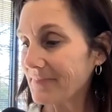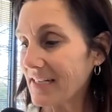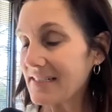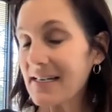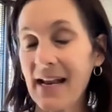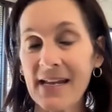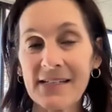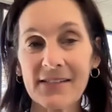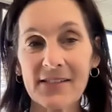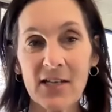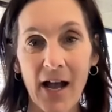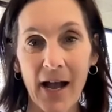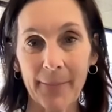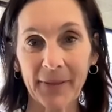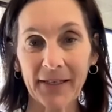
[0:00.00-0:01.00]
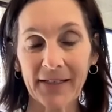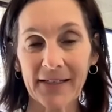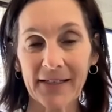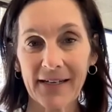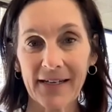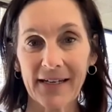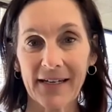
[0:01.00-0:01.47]
Today's topic
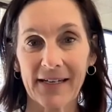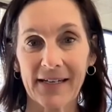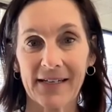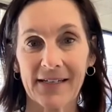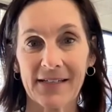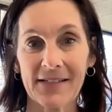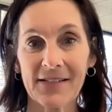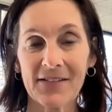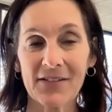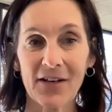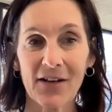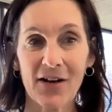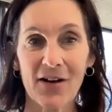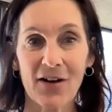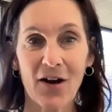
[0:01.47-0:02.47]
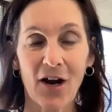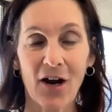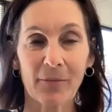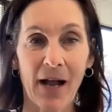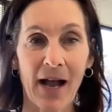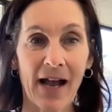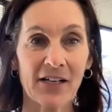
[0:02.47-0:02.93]
is
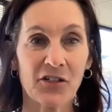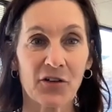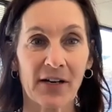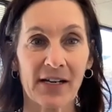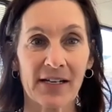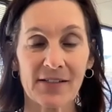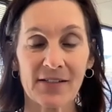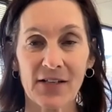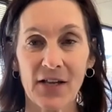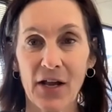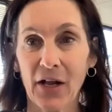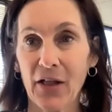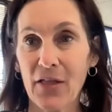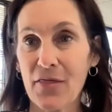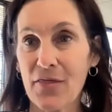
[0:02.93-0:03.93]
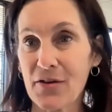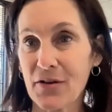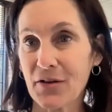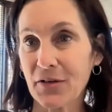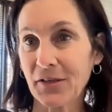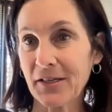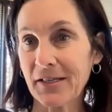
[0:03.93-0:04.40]
carbohydrates, the
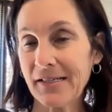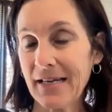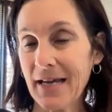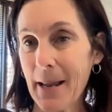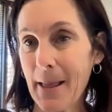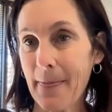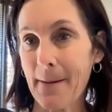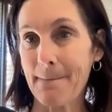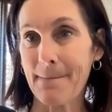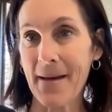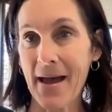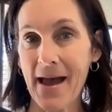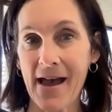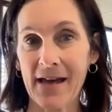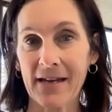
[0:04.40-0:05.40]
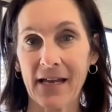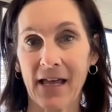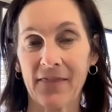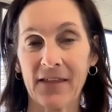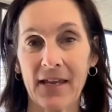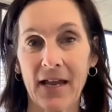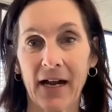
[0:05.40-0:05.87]
good, the bad,
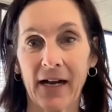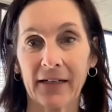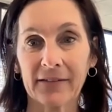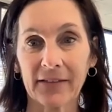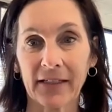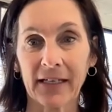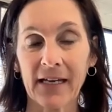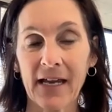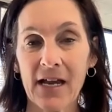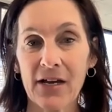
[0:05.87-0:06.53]
and the ugly.